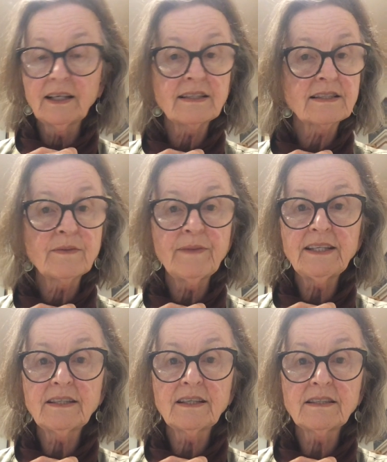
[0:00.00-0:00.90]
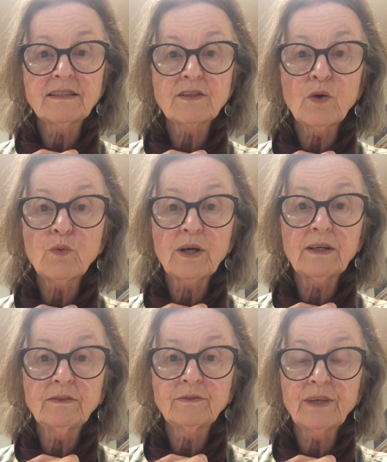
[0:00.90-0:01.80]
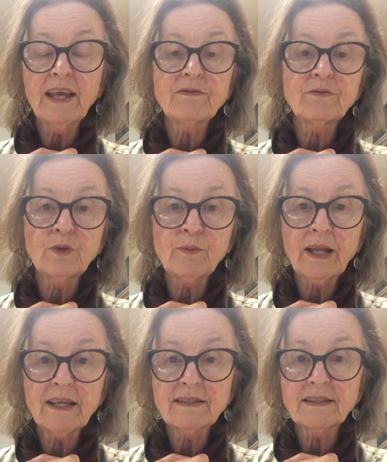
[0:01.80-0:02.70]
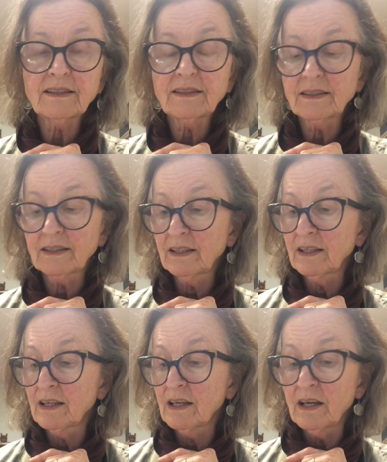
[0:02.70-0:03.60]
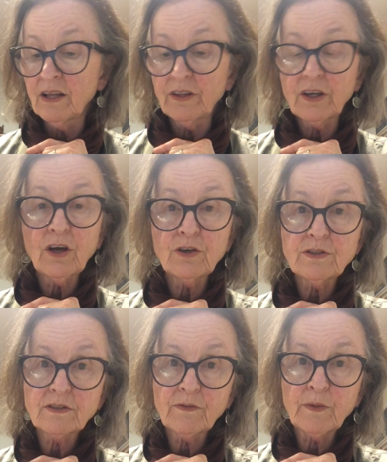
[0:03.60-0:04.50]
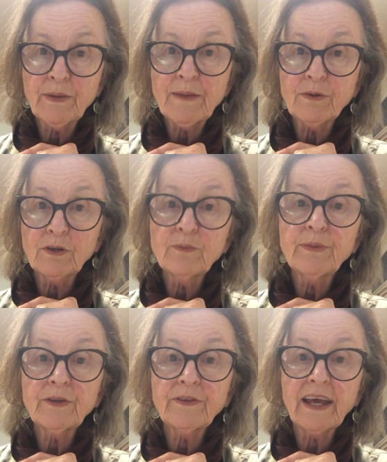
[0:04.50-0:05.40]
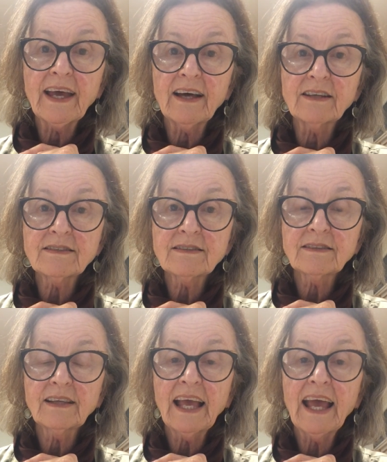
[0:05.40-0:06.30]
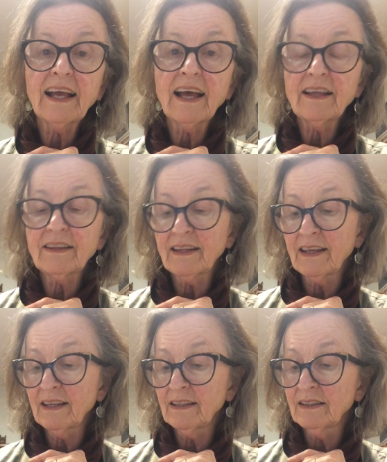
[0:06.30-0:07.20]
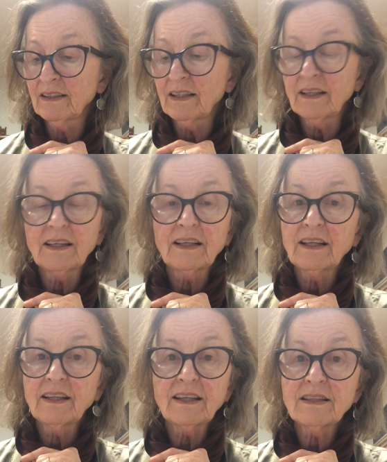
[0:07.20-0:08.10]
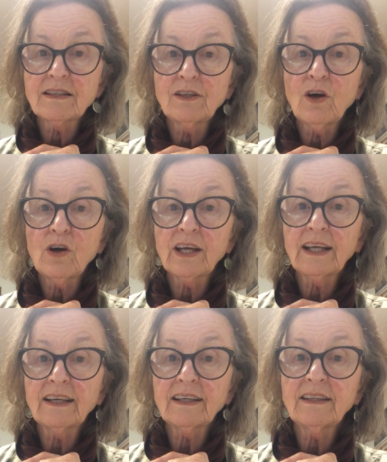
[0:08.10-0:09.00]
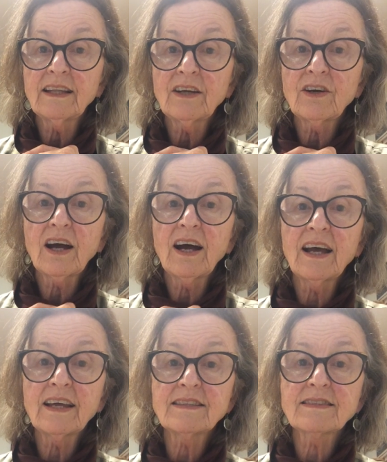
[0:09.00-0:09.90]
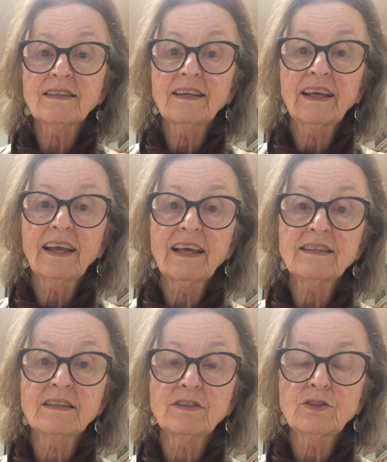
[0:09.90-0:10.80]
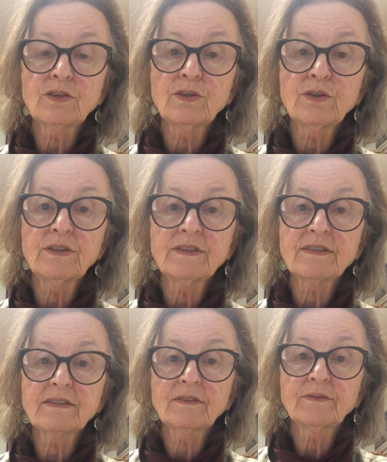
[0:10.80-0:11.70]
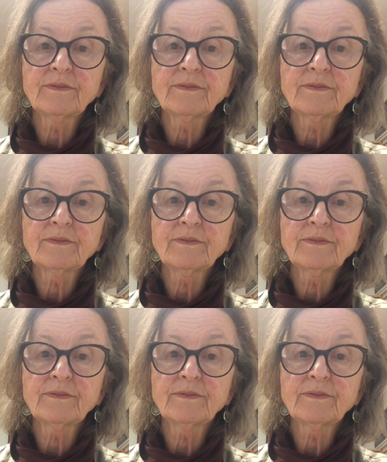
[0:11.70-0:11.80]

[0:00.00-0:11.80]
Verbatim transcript: It's cemented in so well, we haven't replaced it. The ghosts of the people who built the house hang out there. There's longing in their eyes as it turns.